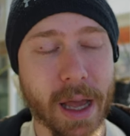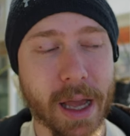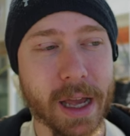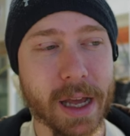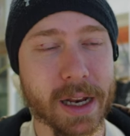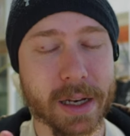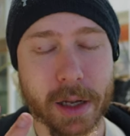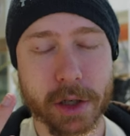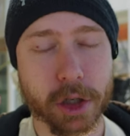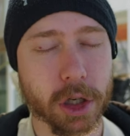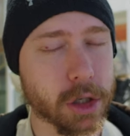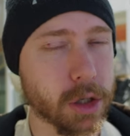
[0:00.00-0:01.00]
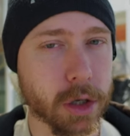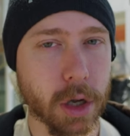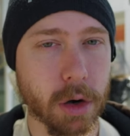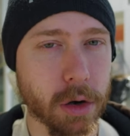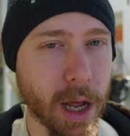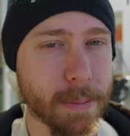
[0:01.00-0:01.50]
and it does just as good
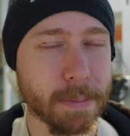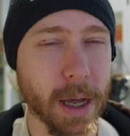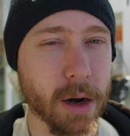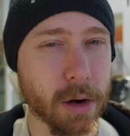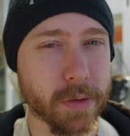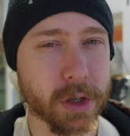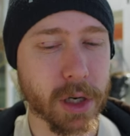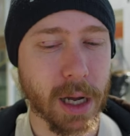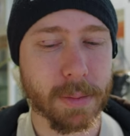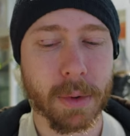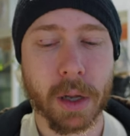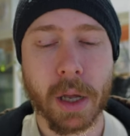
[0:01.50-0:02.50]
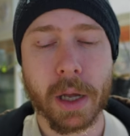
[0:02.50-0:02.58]
or not better of a job.